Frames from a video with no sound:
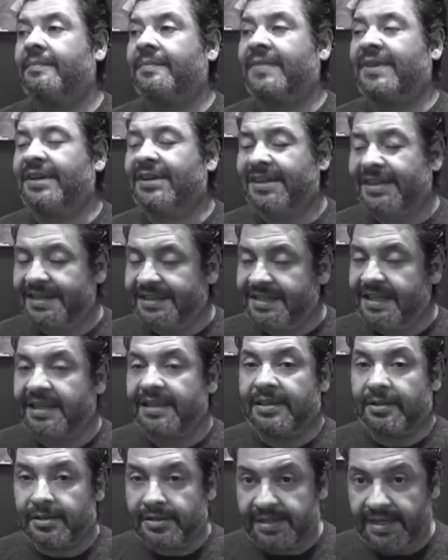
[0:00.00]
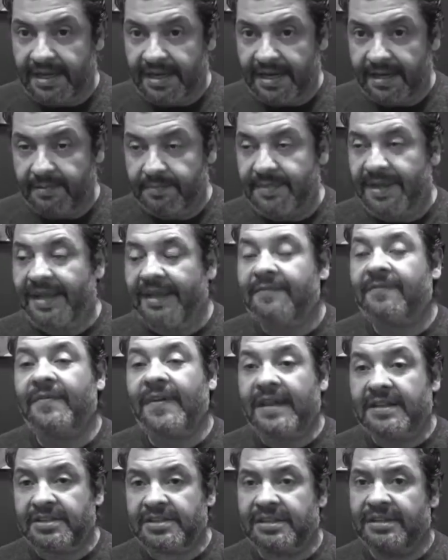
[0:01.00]
They're going to take their time.
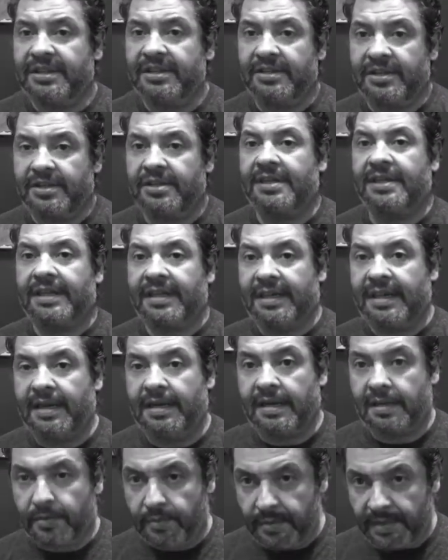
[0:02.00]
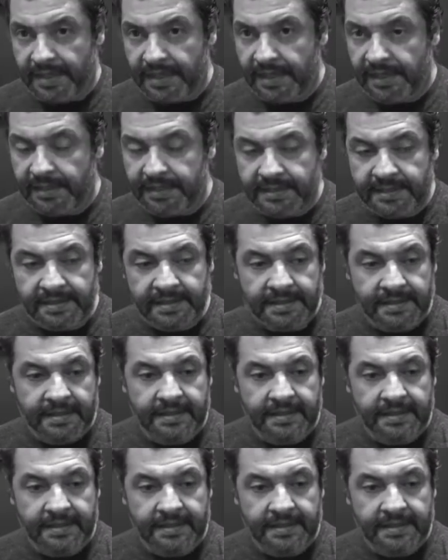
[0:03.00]
Eventually, they're going to get it right.